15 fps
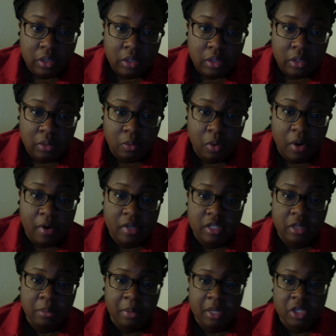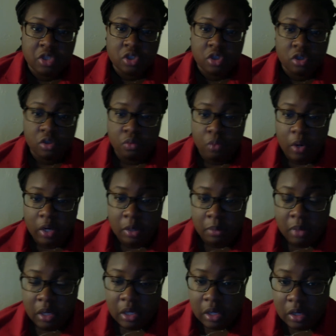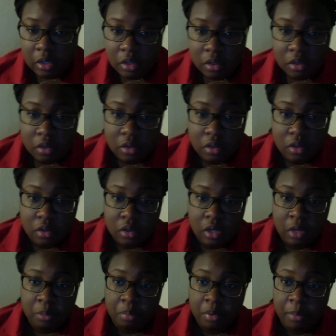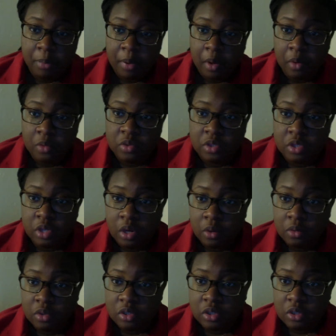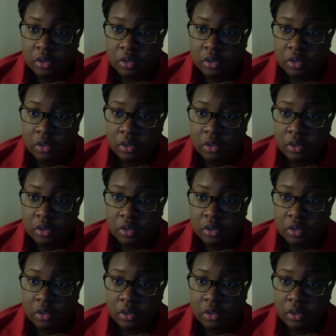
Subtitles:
whereas some patients took the recommended and proposed dose.